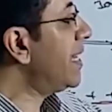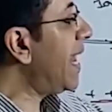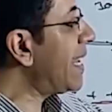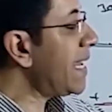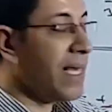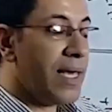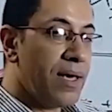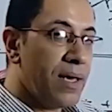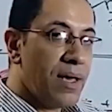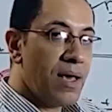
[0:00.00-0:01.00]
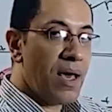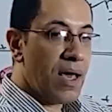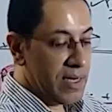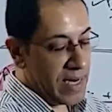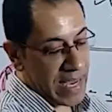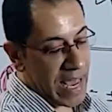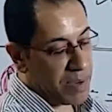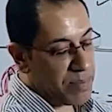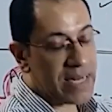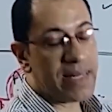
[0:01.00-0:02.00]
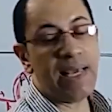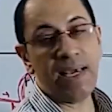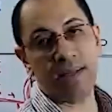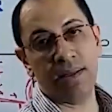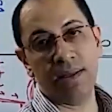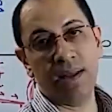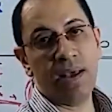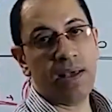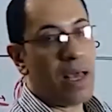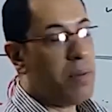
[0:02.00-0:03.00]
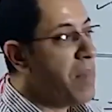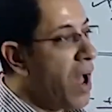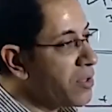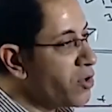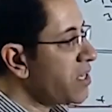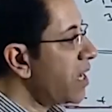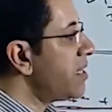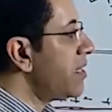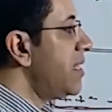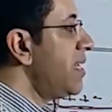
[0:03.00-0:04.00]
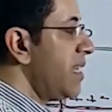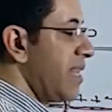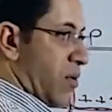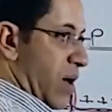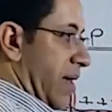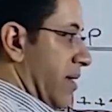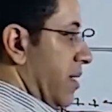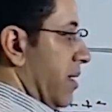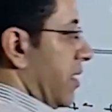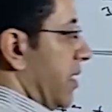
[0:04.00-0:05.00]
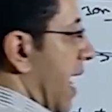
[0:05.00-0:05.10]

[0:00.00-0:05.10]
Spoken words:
and we can give him a drug either blocks M2 receptor or